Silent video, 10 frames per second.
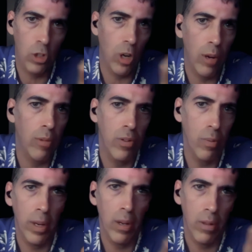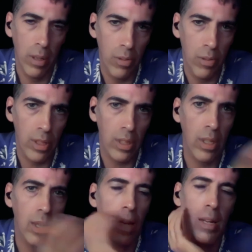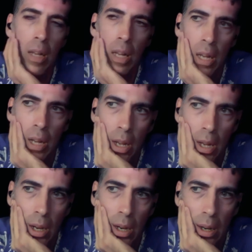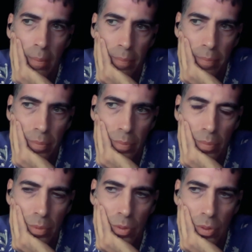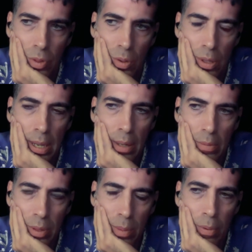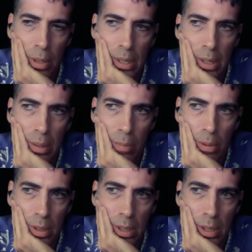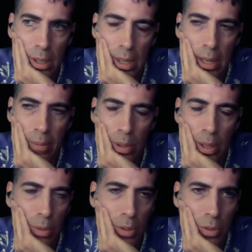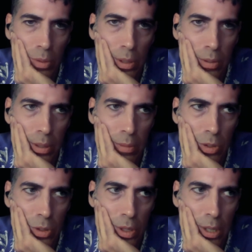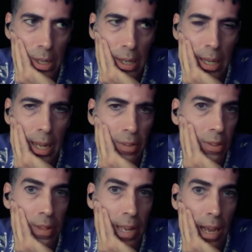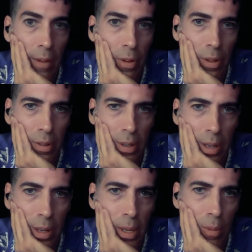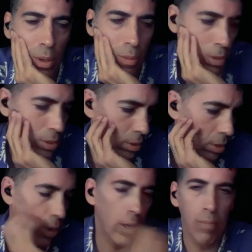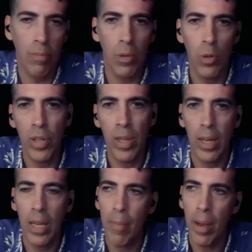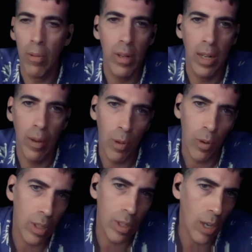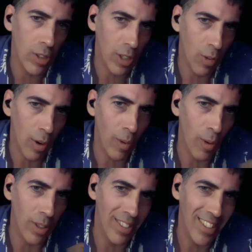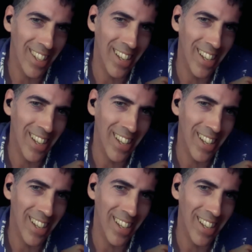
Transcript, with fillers: the genre is about, and I'll stick to that." Um, so yeah, at some point I deliberately, uh, what I would do is I would just kind of like ask the staff all the time, "Hey, what what's the great movie that came out?" And I would only watch the great ones,